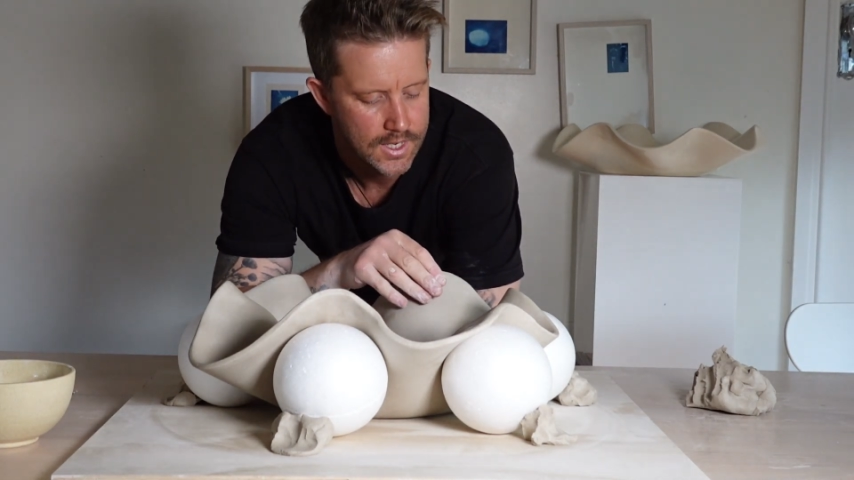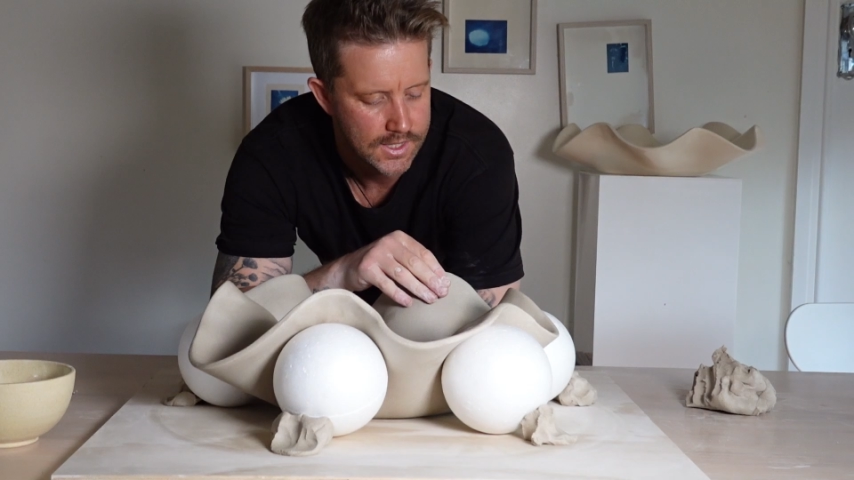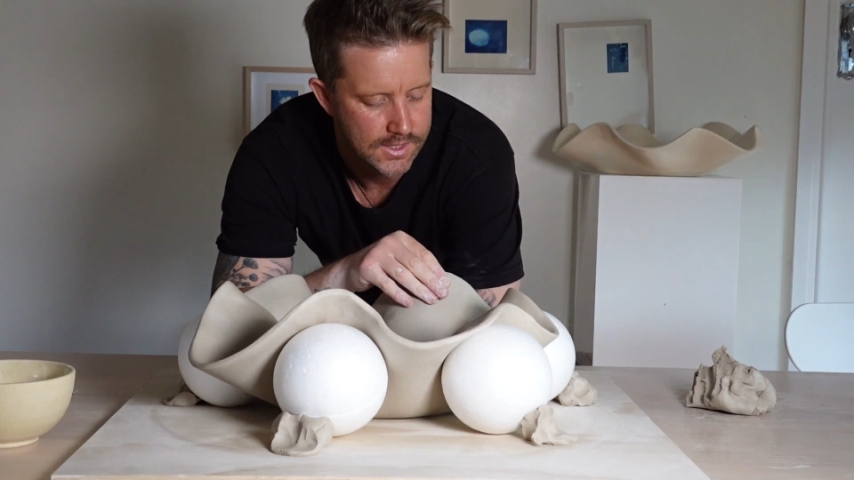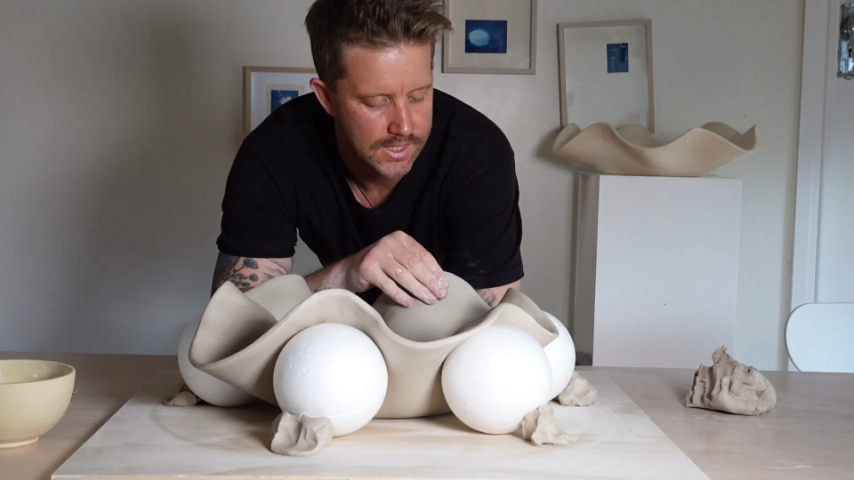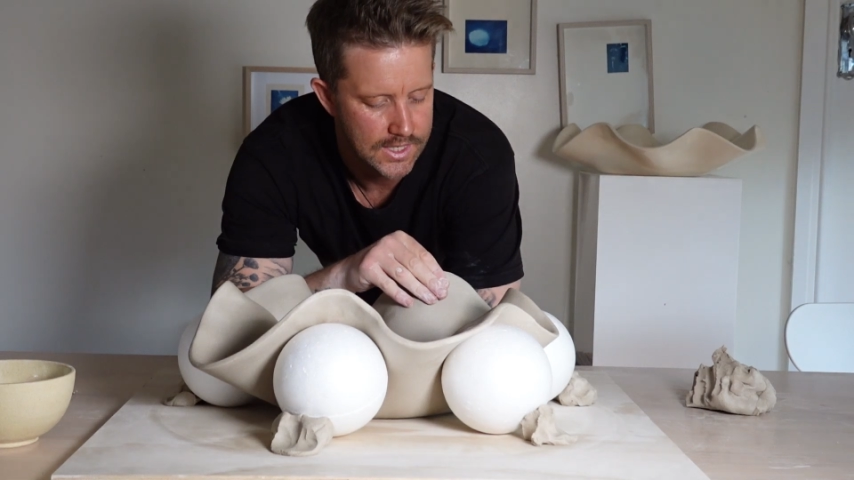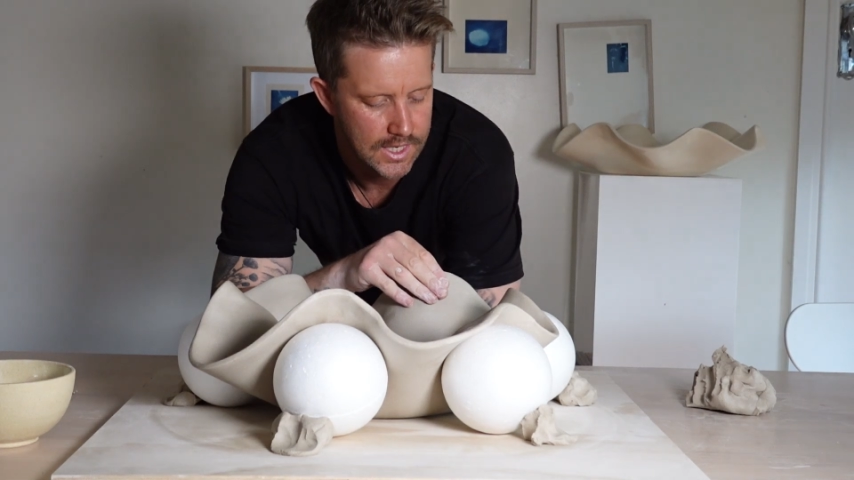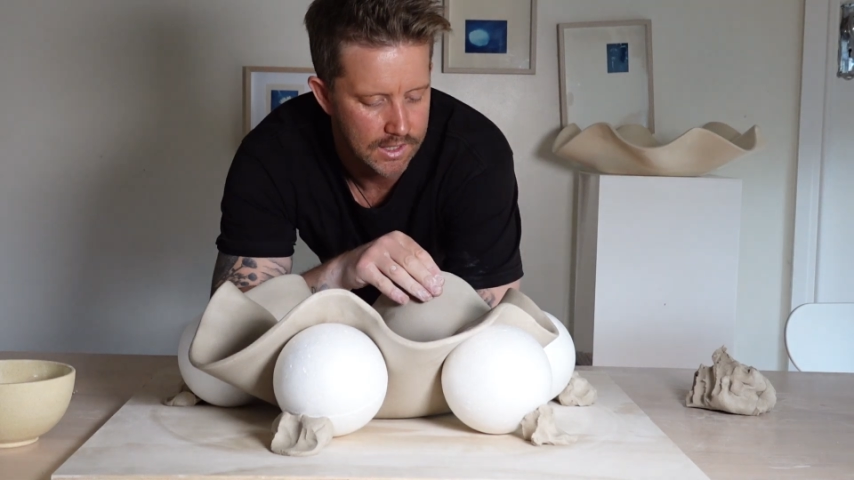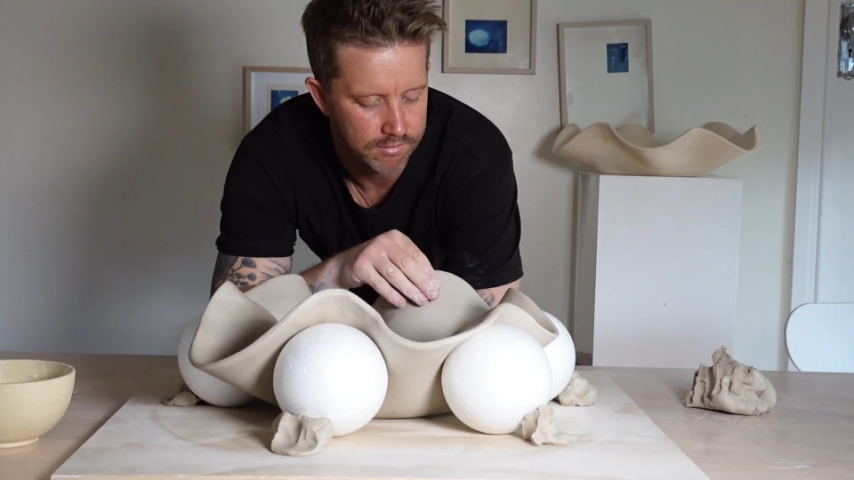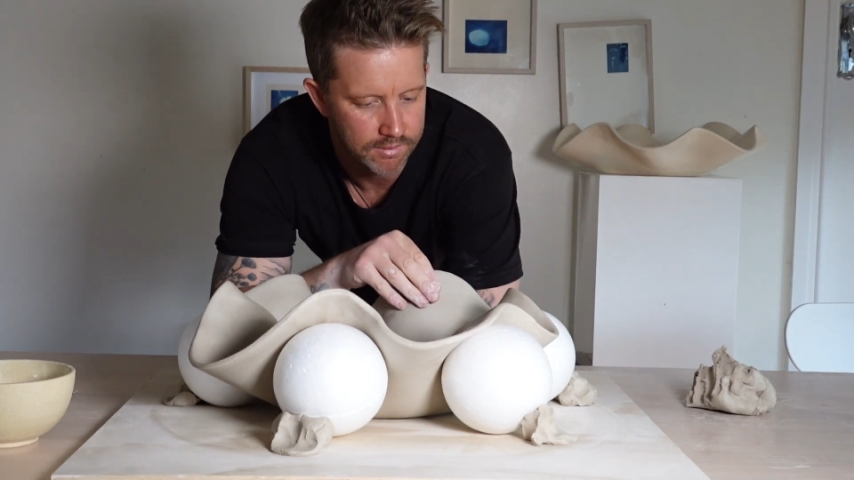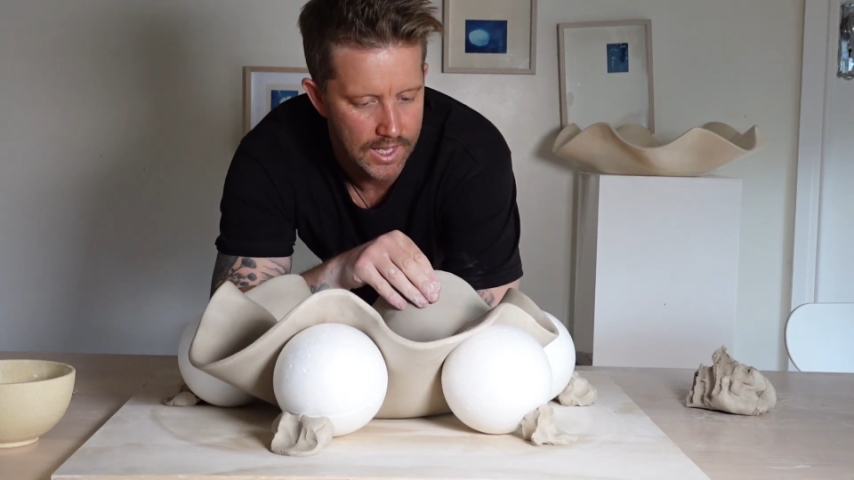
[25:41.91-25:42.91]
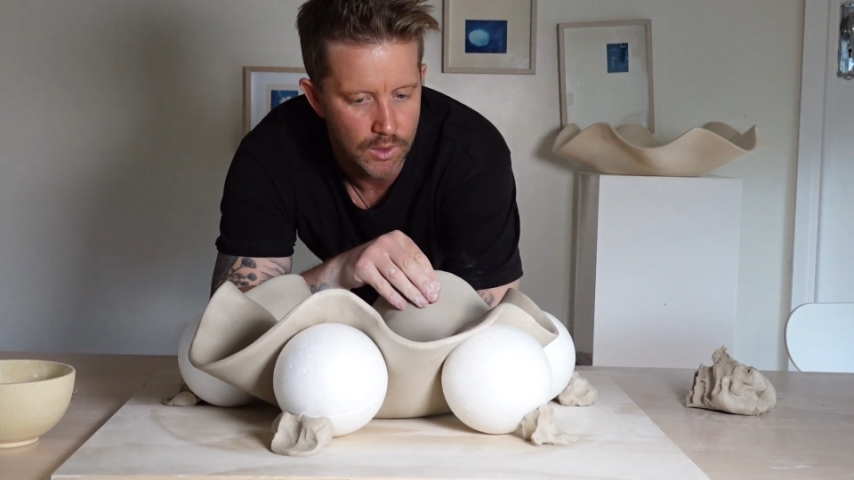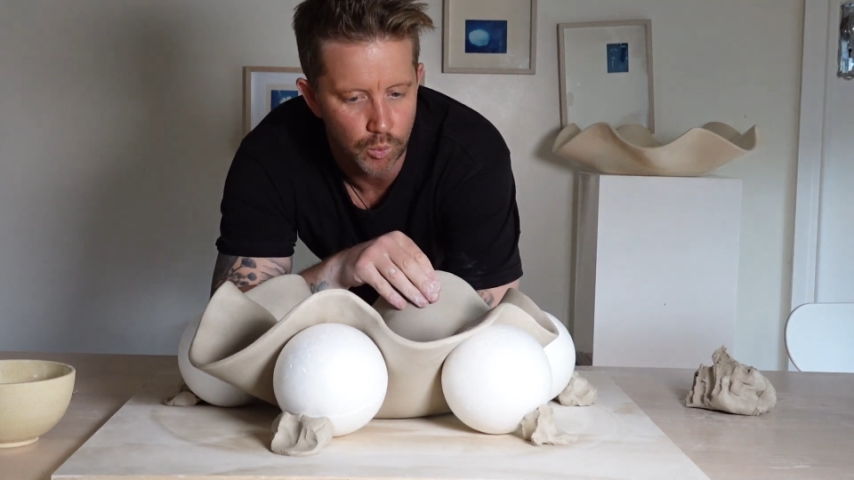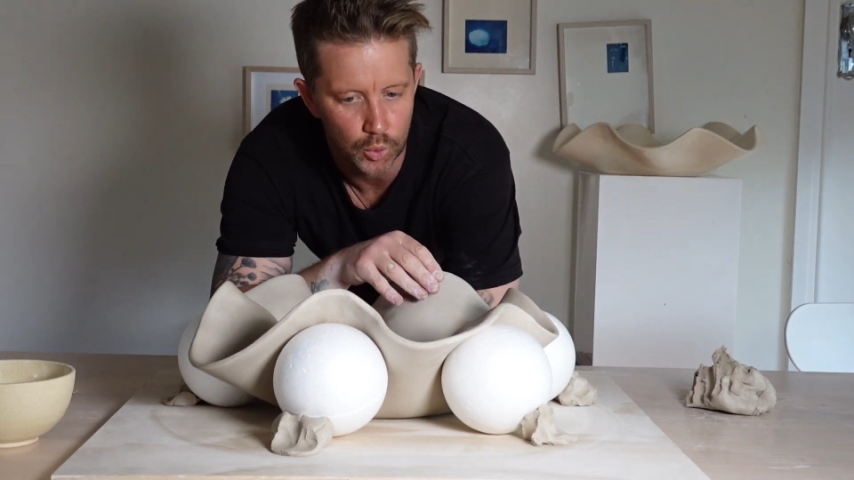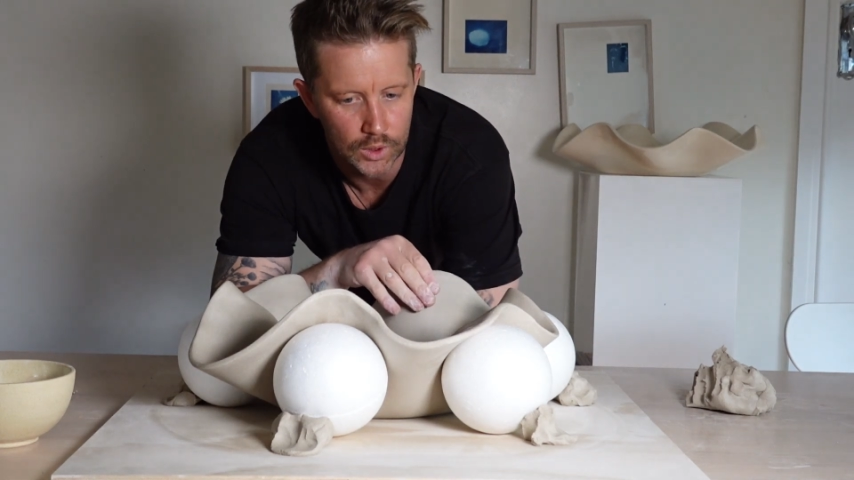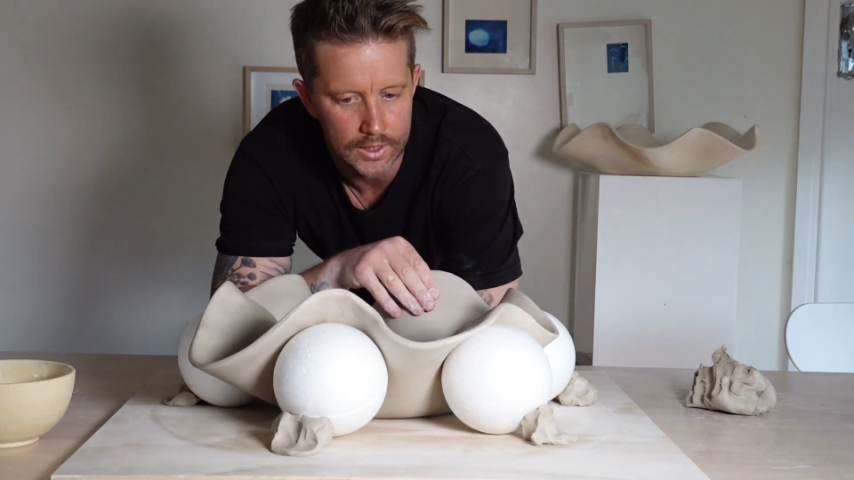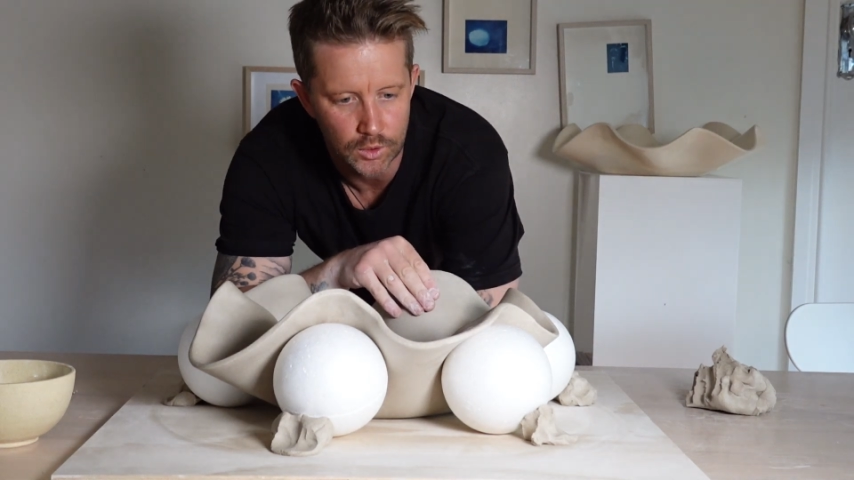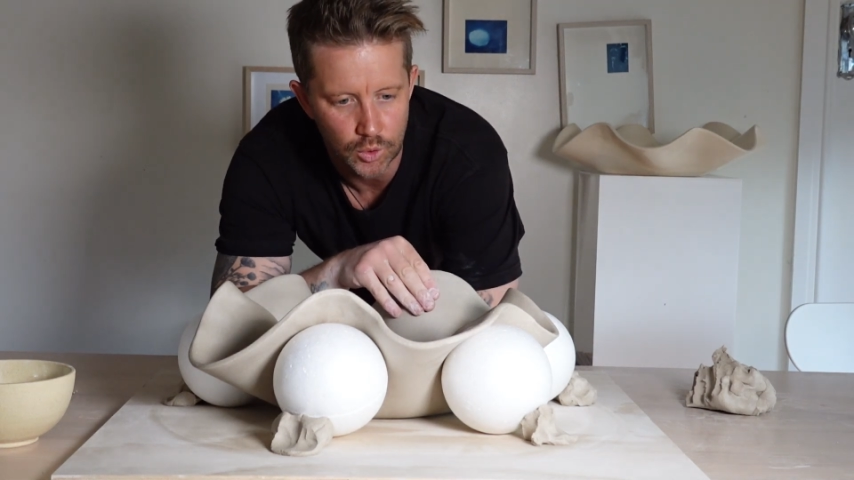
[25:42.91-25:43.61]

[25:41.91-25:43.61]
See if they will let